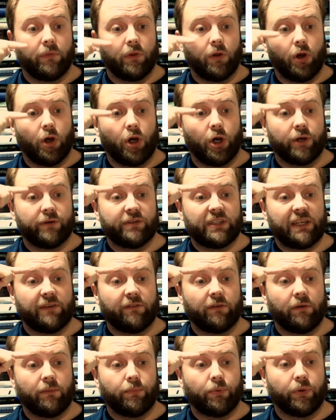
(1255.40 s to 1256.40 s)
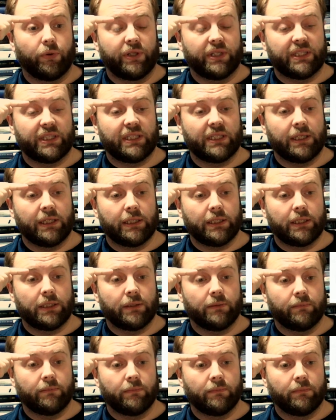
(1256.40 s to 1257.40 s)
OF7.6,
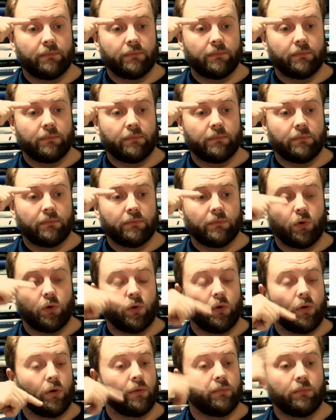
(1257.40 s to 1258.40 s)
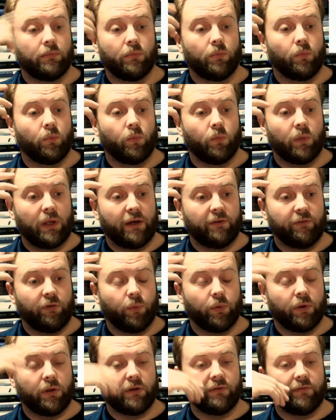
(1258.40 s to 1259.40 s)
or however you
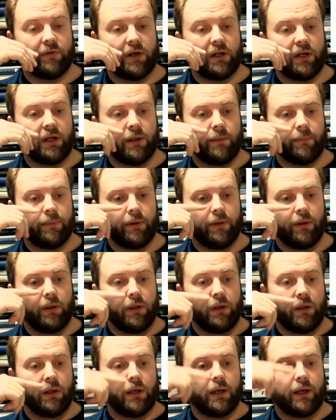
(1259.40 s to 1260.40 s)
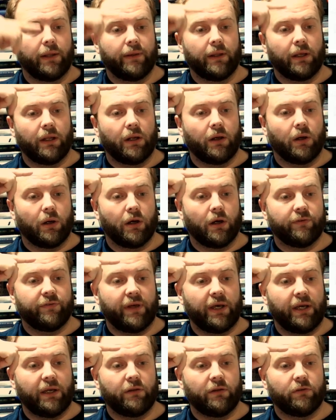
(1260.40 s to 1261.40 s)
want to divide it up, and then
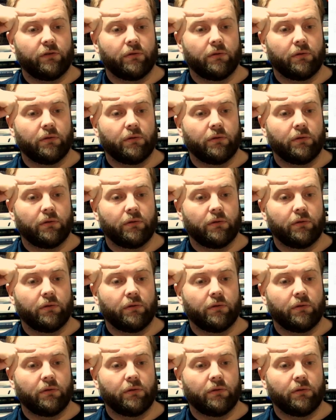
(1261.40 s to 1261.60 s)
OF8,